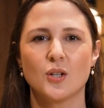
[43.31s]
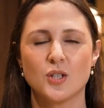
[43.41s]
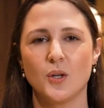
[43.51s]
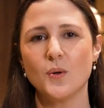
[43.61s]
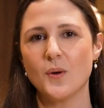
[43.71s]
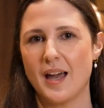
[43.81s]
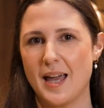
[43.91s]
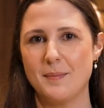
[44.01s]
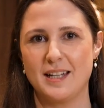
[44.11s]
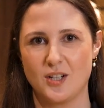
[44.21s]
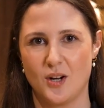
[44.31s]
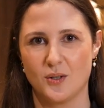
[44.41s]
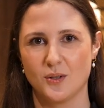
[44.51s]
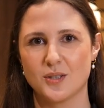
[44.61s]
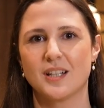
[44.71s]
to a
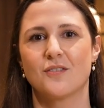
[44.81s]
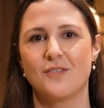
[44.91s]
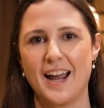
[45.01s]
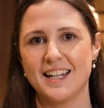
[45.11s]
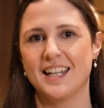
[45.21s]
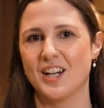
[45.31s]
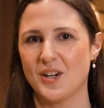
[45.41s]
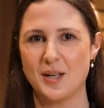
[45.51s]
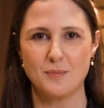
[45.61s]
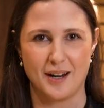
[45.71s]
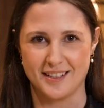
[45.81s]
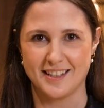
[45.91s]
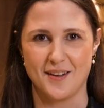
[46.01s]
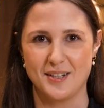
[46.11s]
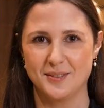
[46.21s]
McDonald's right here in
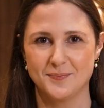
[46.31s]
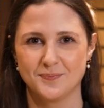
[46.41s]
Bratislava.